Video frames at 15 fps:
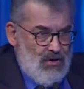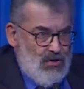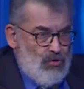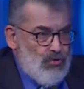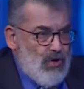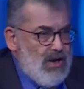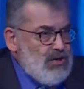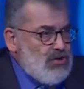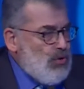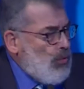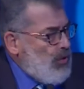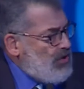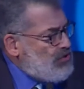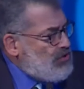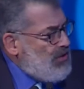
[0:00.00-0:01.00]
The rate at
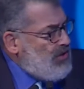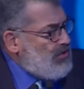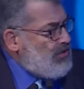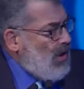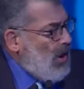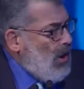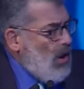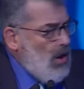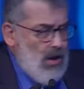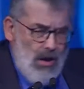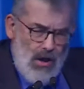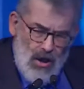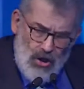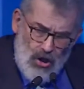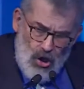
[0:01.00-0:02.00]
which these are
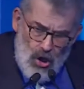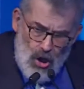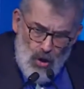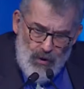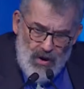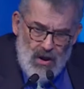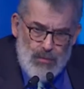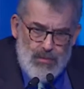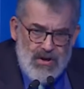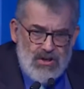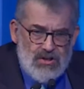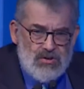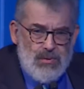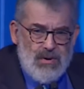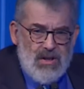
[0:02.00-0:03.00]
occurring
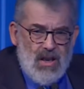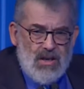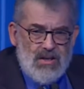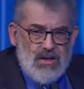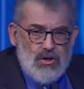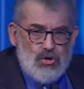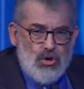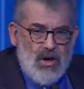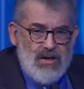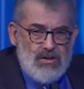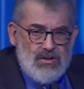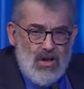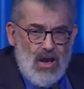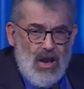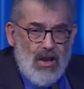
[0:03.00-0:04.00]
appears to be getting
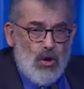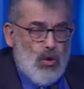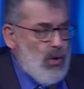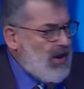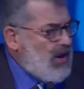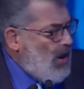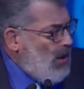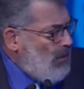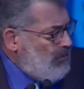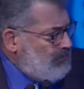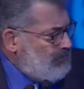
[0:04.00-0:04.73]
greater and quicker.